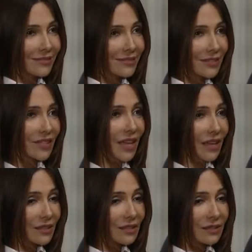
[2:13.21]
Live a
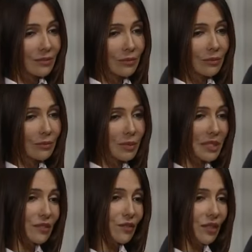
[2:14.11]
nice,
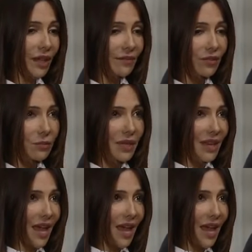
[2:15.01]
peaceful life with me and